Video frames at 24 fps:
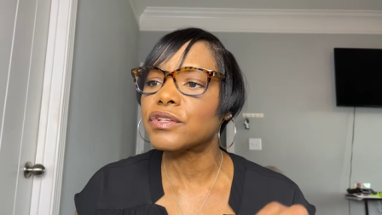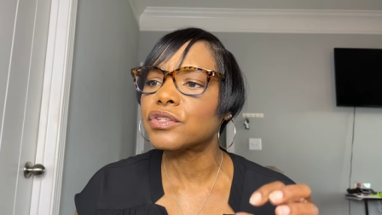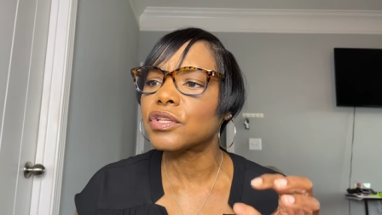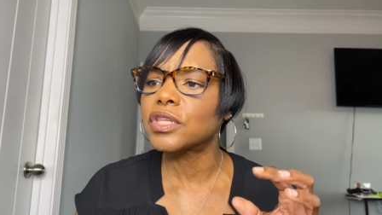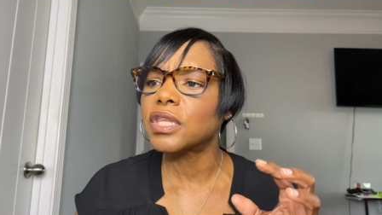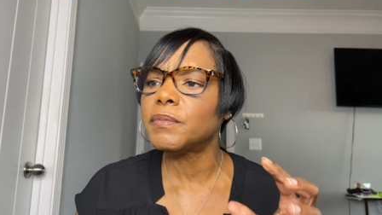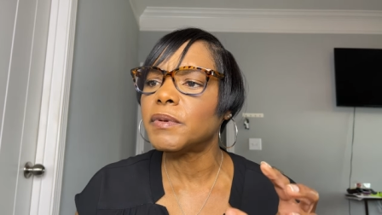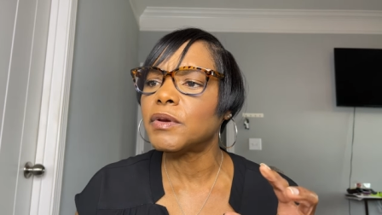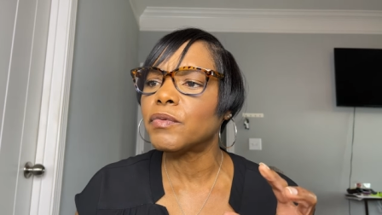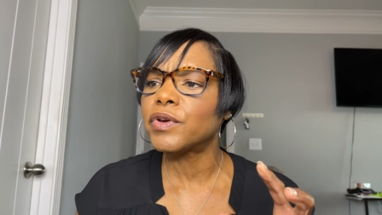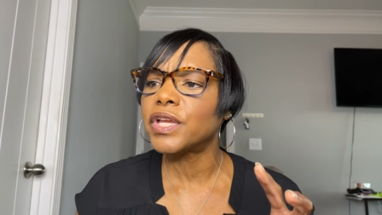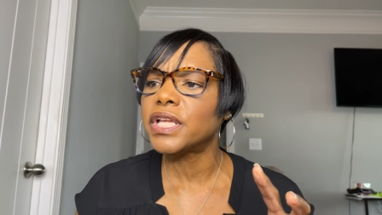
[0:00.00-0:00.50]
So
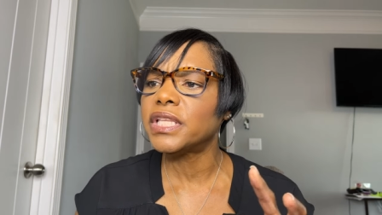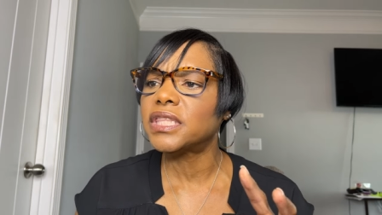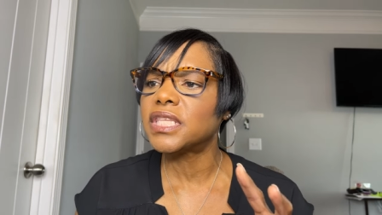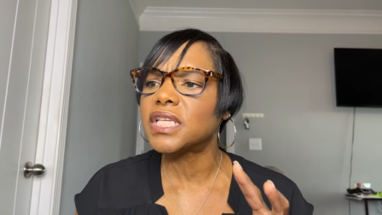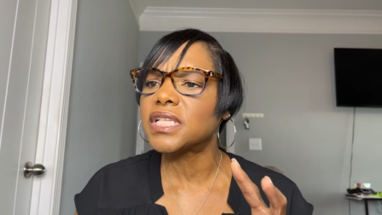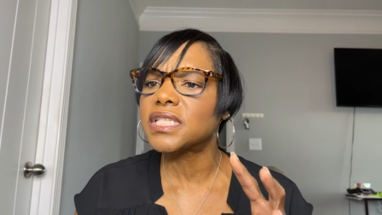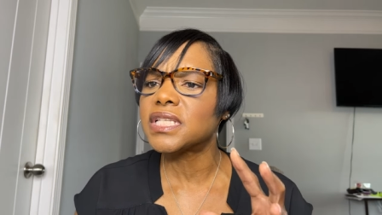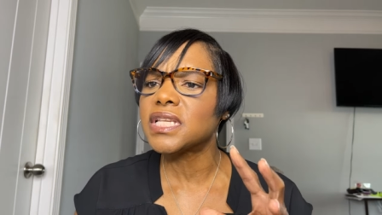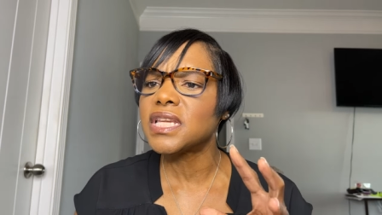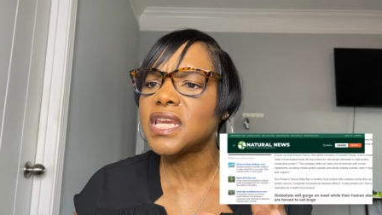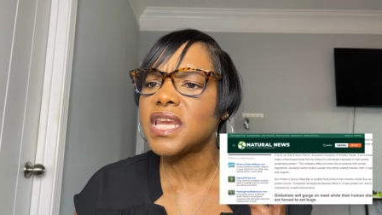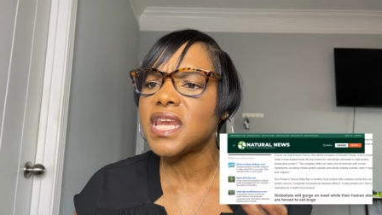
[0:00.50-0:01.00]
let me read
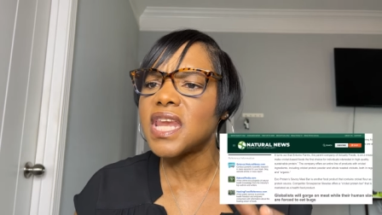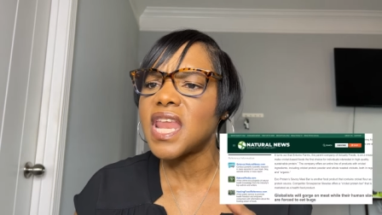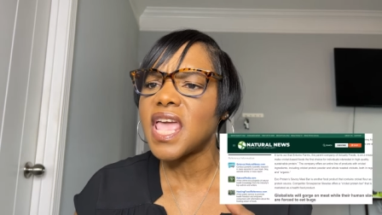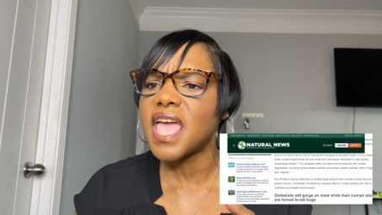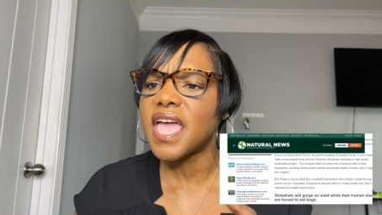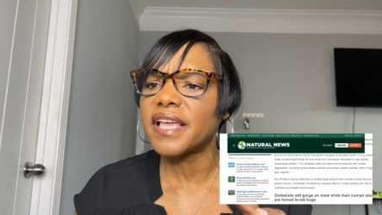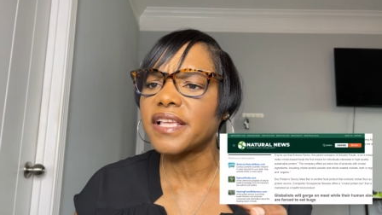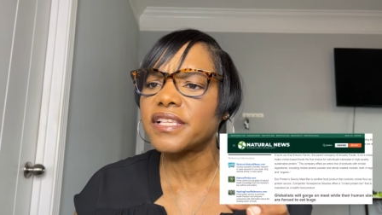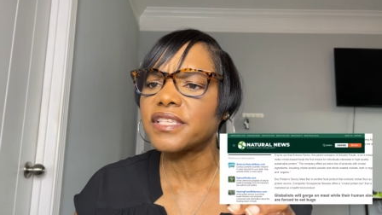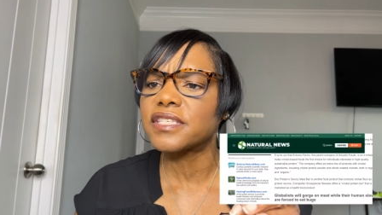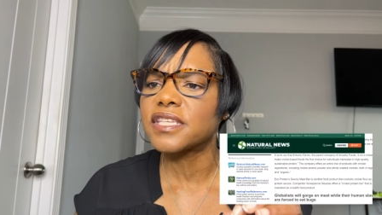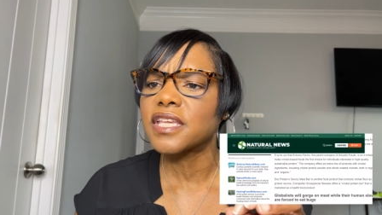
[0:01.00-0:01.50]
this
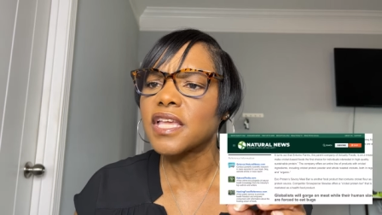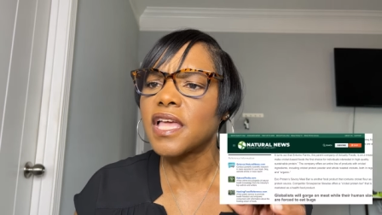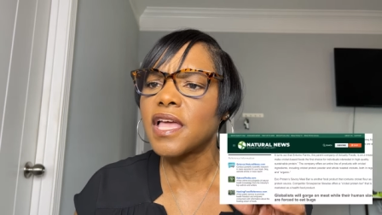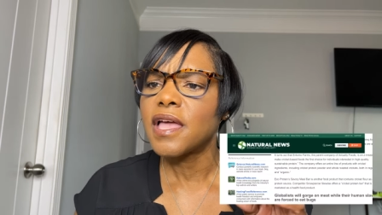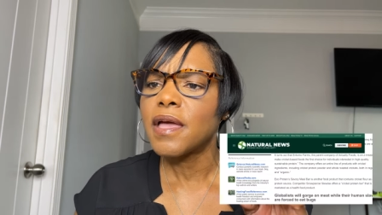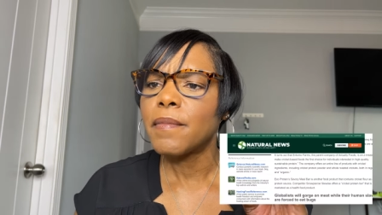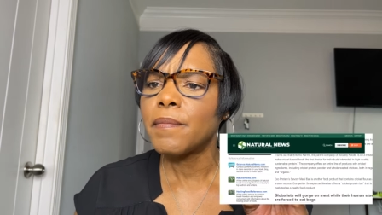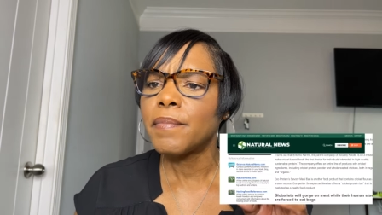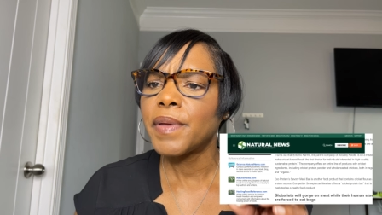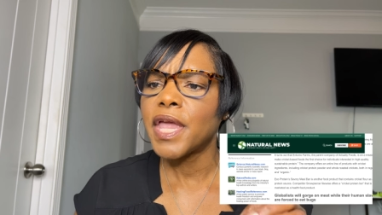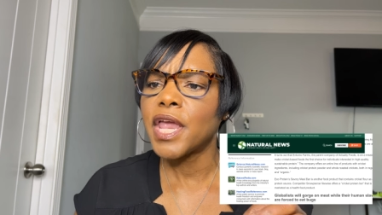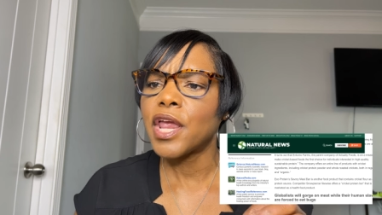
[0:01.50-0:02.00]
next
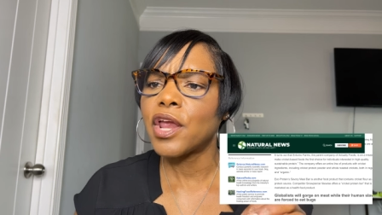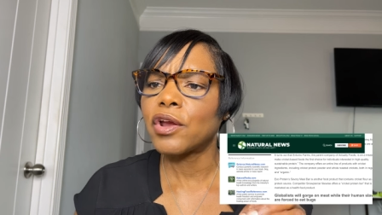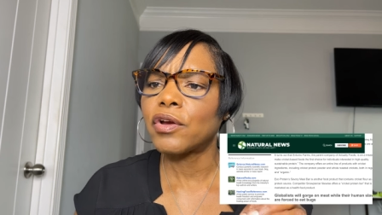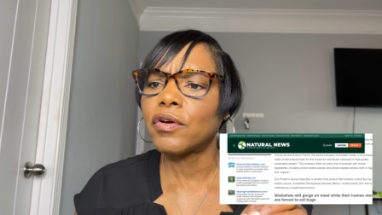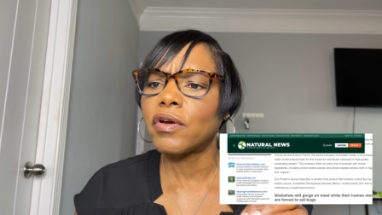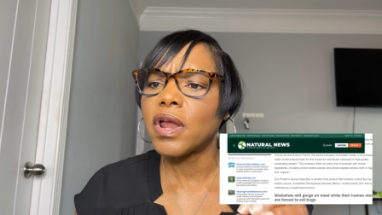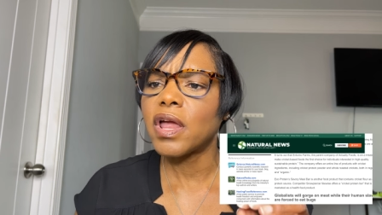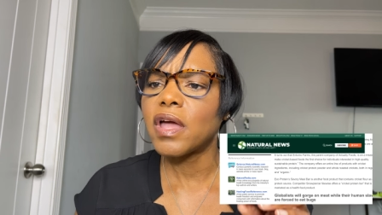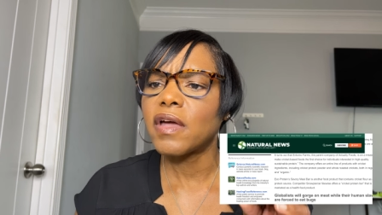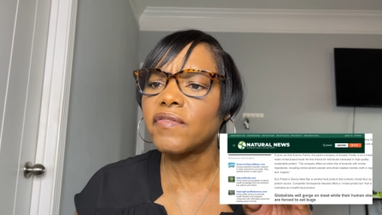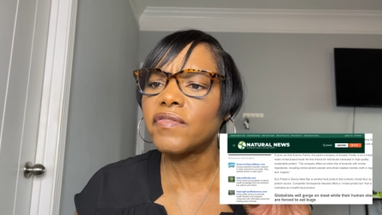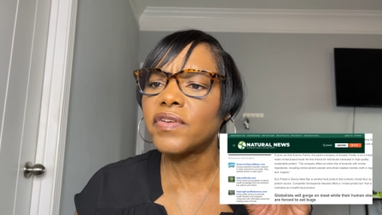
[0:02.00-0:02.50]

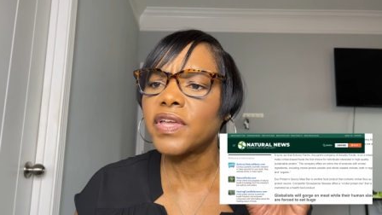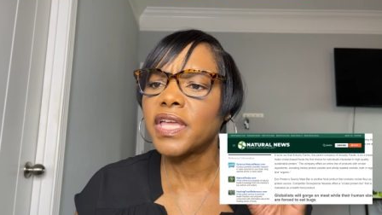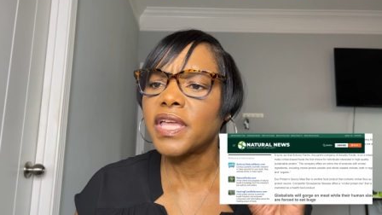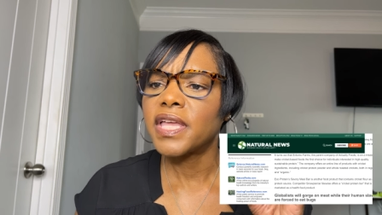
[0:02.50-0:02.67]
paragraph.